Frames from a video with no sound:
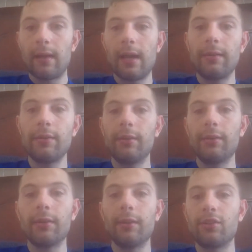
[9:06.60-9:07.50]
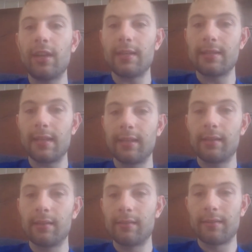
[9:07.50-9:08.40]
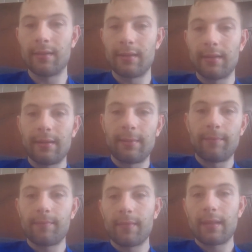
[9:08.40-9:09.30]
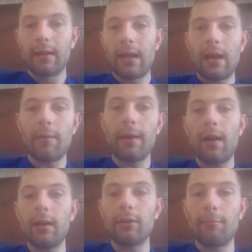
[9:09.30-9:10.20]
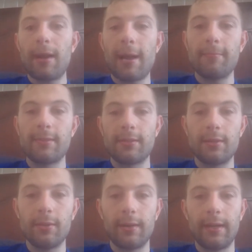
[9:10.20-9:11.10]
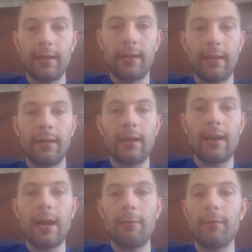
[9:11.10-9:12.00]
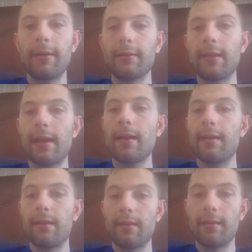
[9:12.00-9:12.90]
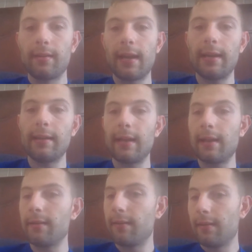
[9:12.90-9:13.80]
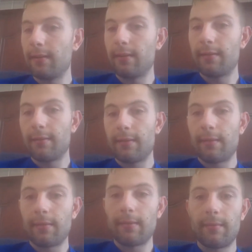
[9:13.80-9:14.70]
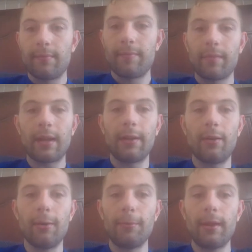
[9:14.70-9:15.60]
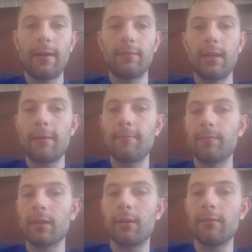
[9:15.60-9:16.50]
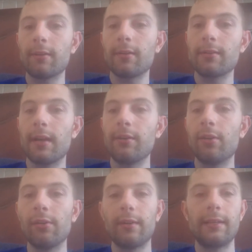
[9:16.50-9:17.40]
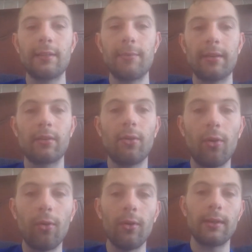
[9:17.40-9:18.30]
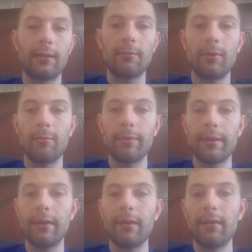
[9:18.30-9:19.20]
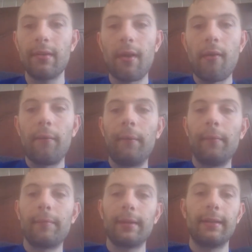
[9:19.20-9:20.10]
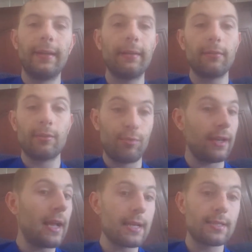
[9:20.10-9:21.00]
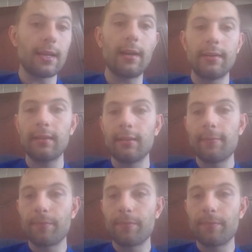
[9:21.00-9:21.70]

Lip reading: I'm doing good, Jason. How are all your palms doing in Alberta, Canada? I hope you have them covered, because I know it's a bit cold at the moment there. But here, spring has started.